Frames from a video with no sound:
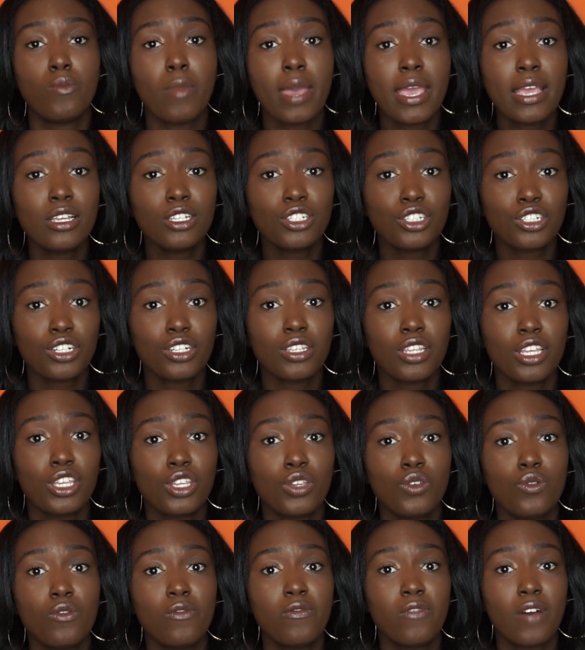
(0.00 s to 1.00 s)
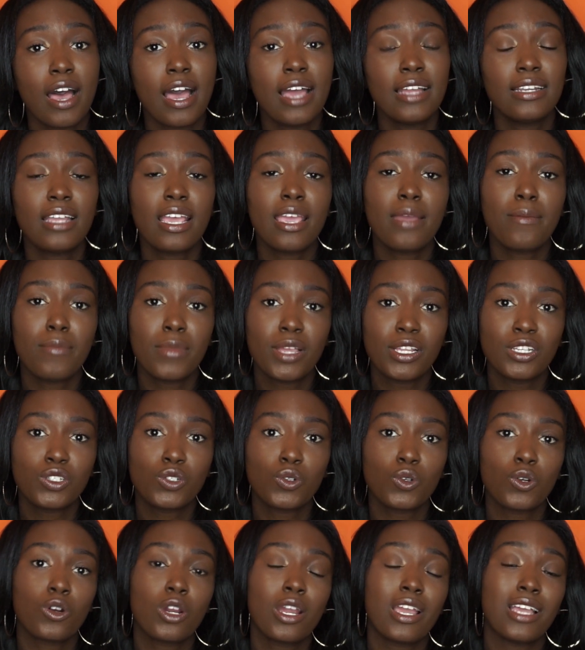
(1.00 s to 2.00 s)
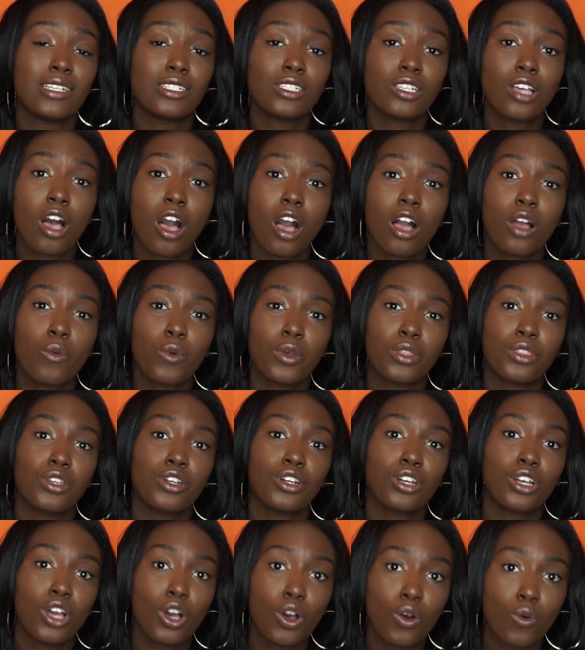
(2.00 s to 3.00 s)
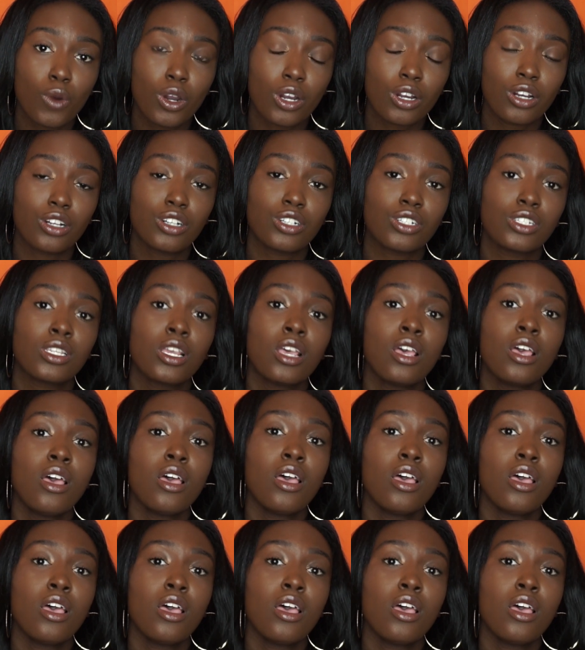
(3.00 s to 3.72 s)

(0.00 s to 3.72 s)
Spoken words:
make sure that you find a mentor and talk with your coworkers.